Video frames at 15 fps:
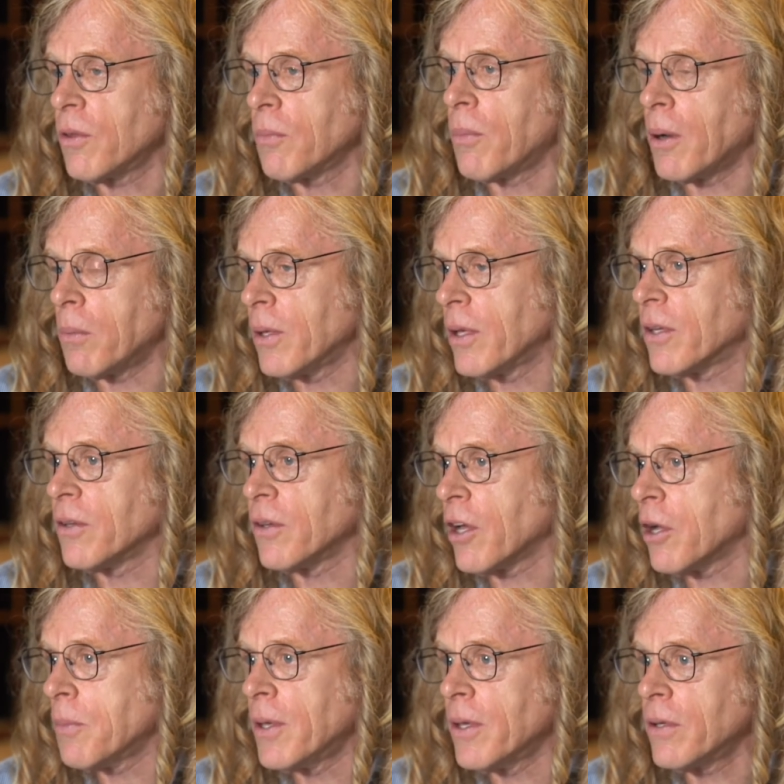the public can
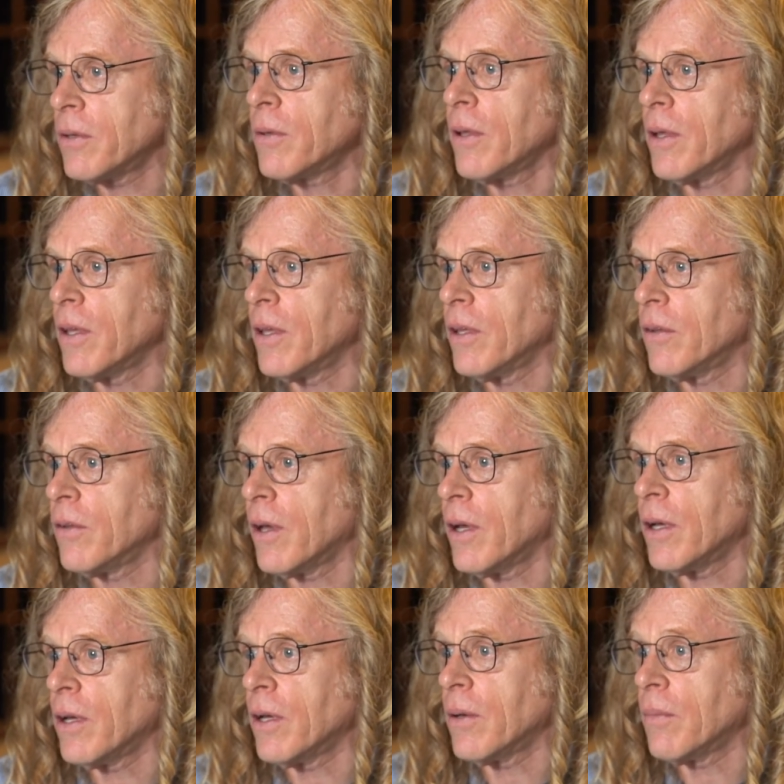come in and
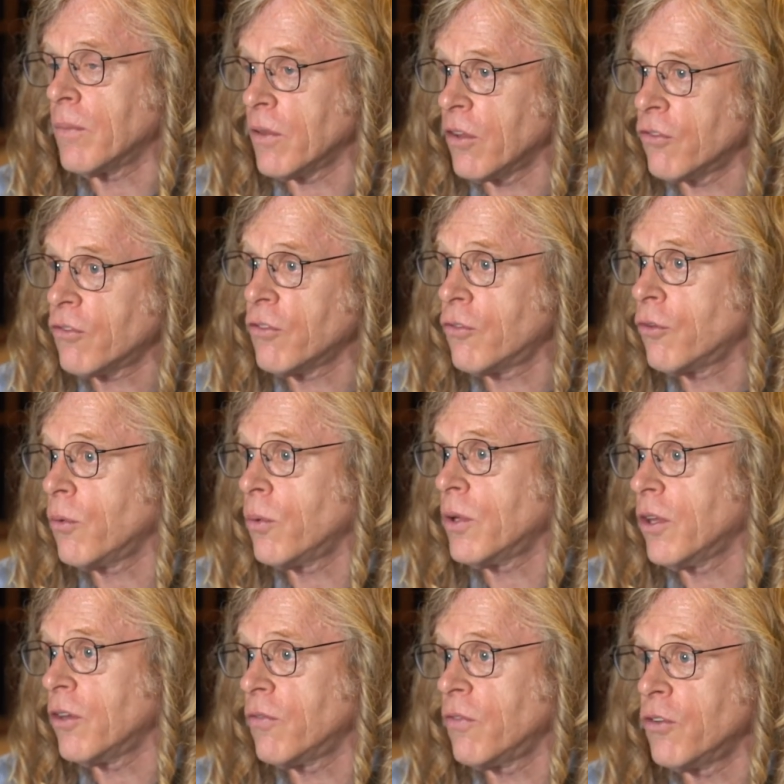uh, listen to at
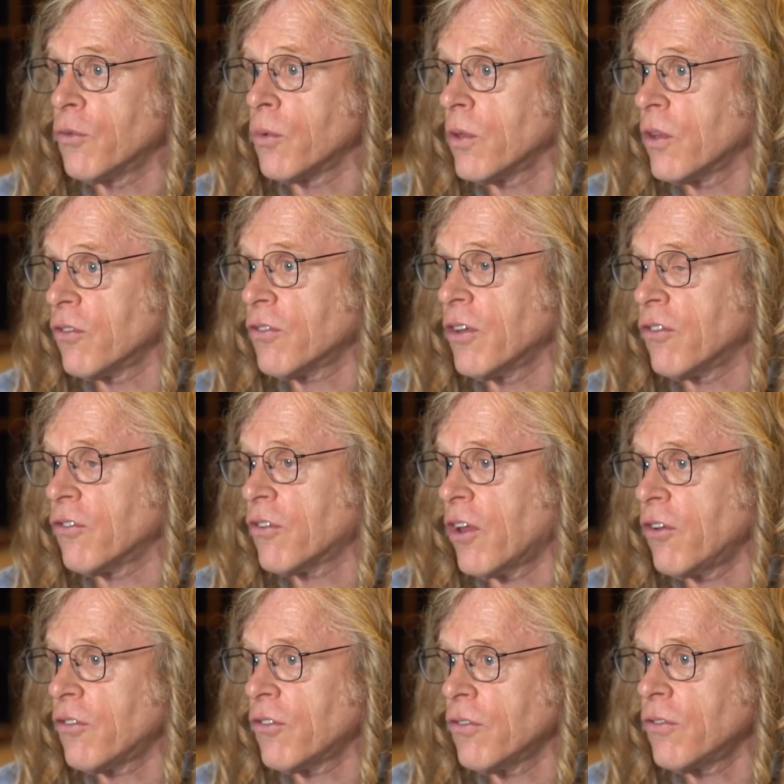individual listening
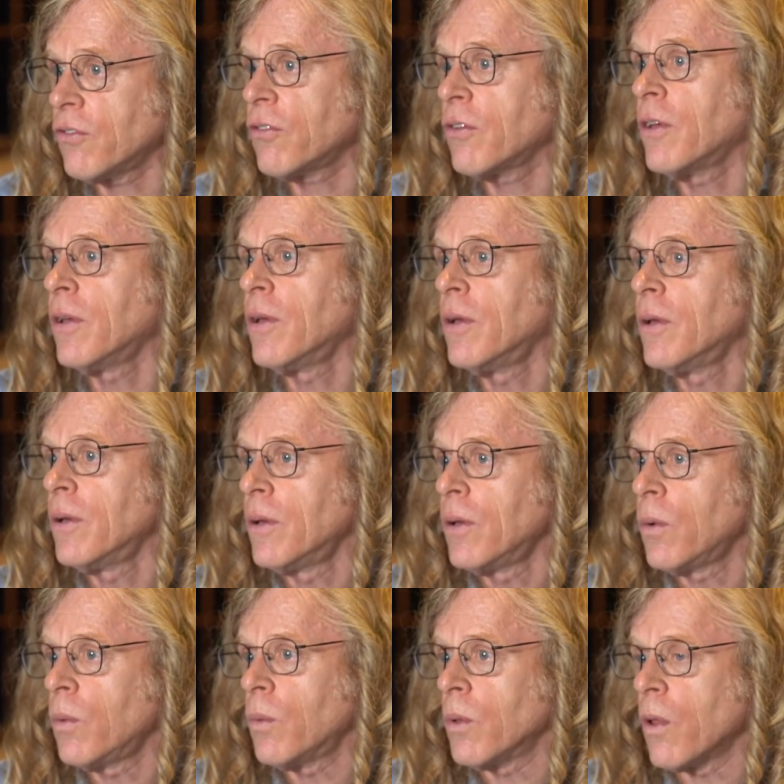stations. We'll